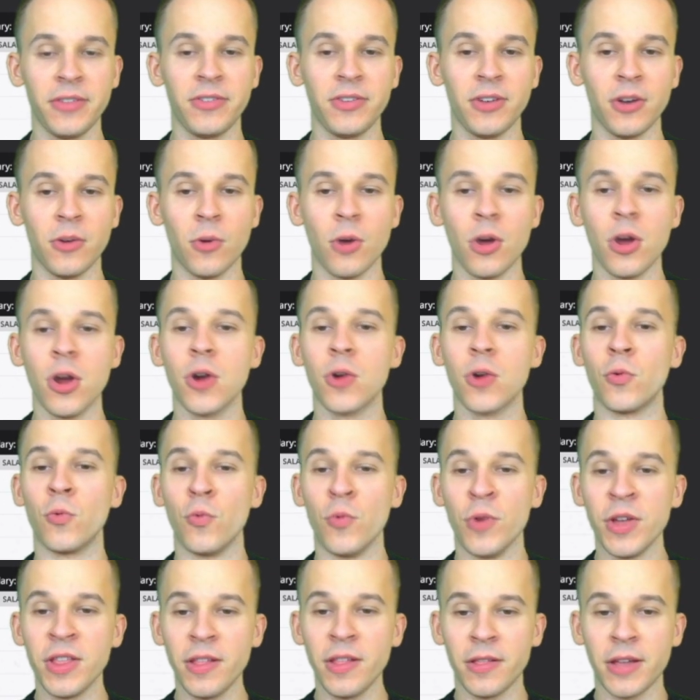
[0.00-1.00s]
So
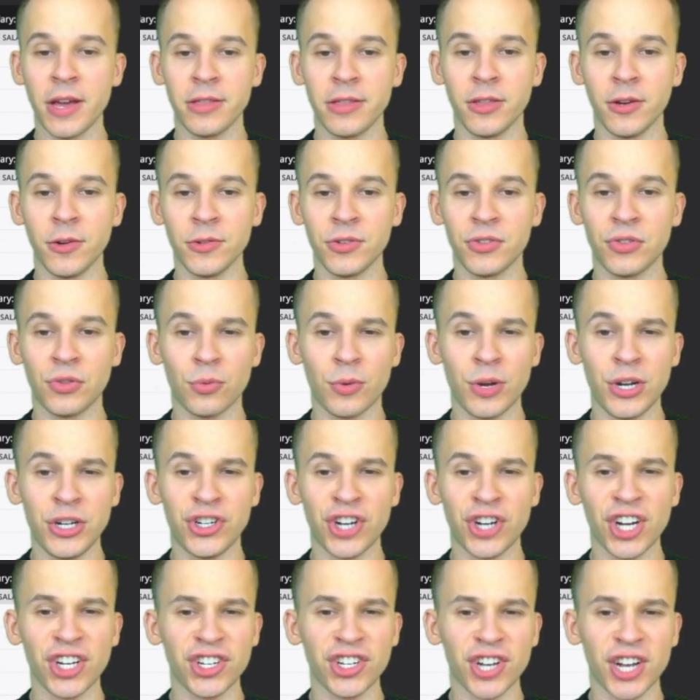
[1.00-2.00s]
really like those three.
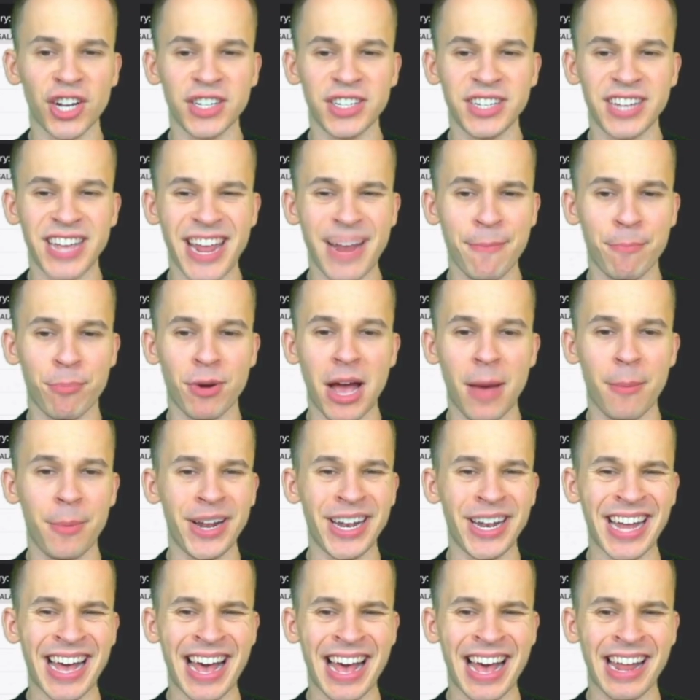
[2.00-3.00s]
Jayshon Tate, probably
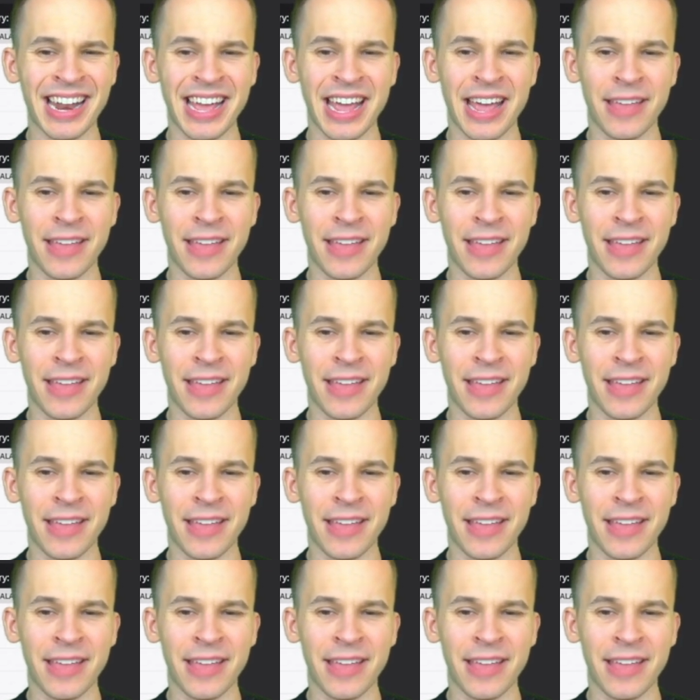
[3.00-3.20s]
not.